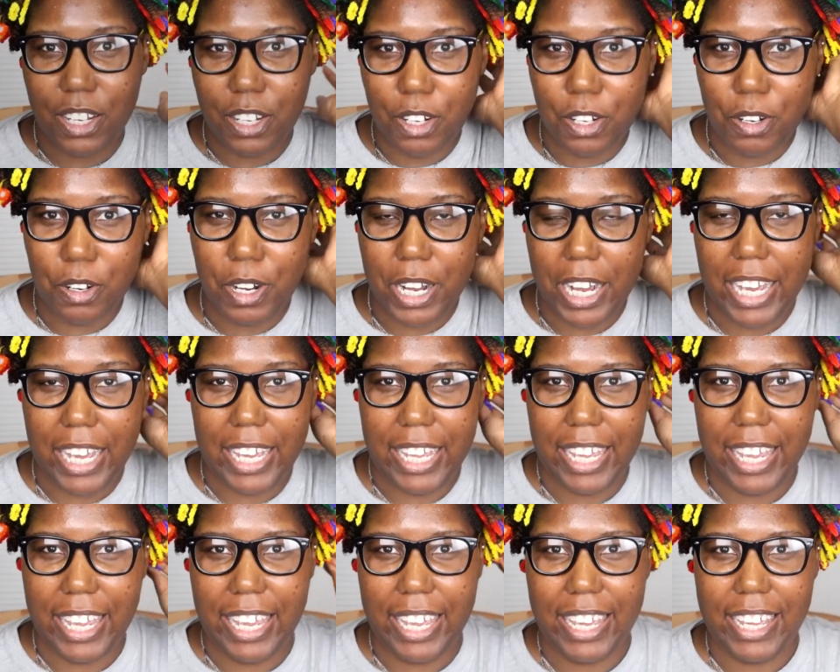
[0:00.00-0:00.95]
I
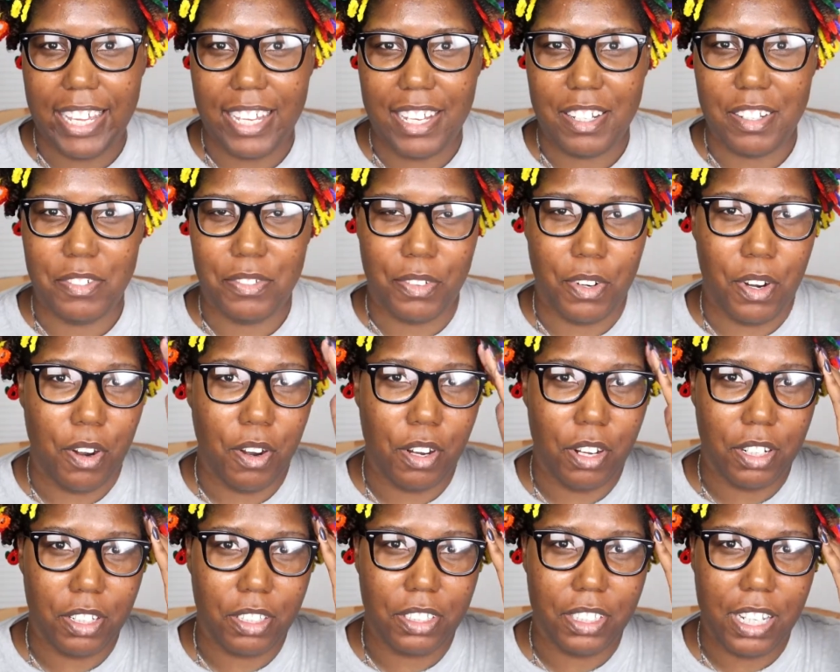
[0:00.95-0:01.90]
have
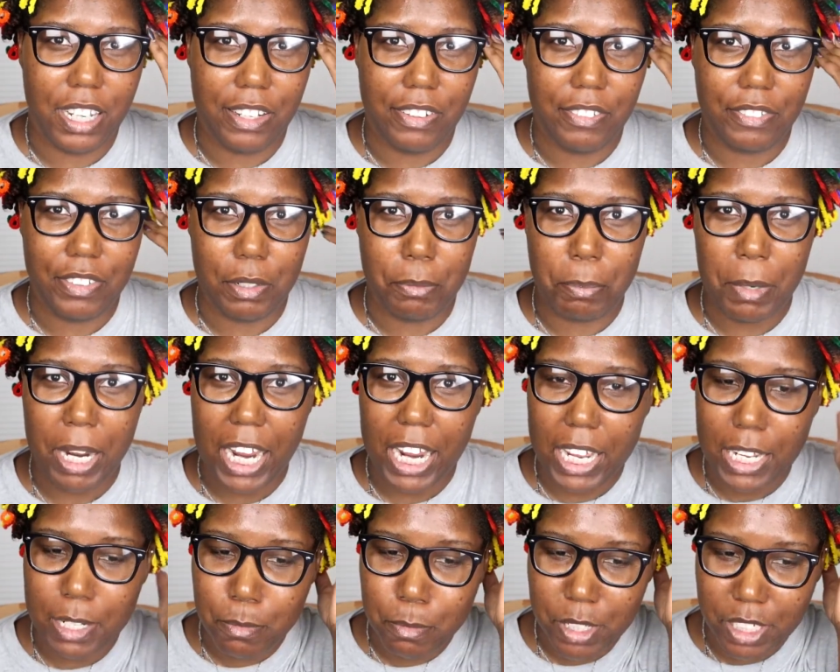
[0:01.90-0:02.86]
all of the
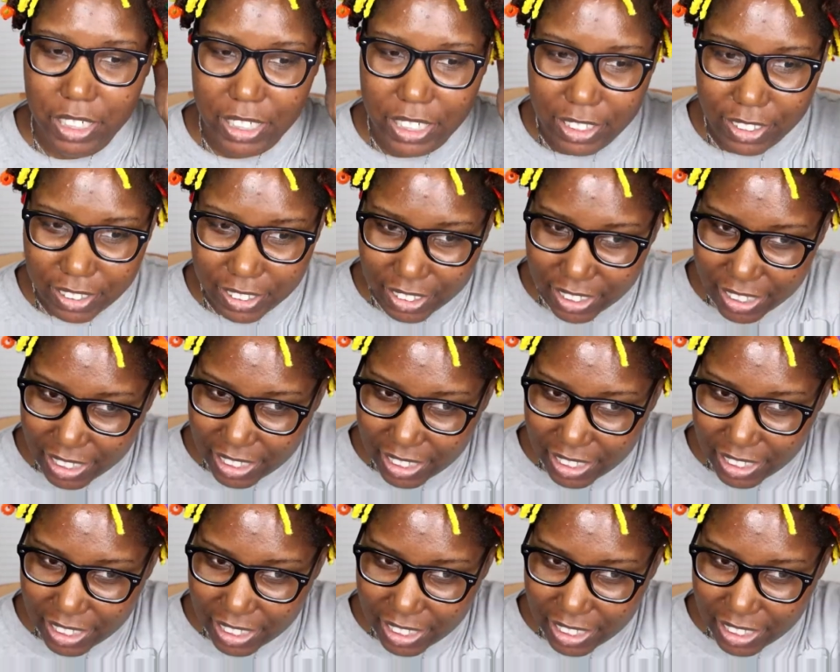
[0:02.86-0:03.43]
pipe cleaners